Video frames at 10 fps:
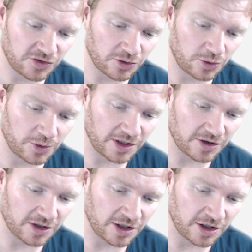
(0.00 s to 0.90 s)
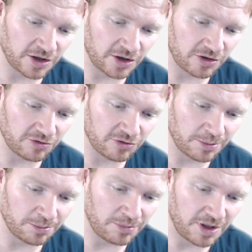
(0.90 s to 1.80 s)
just a quick uh,
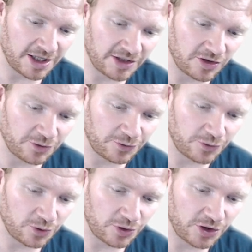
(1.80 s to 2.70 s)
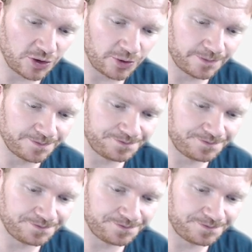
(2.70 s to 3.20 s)
reminder for you.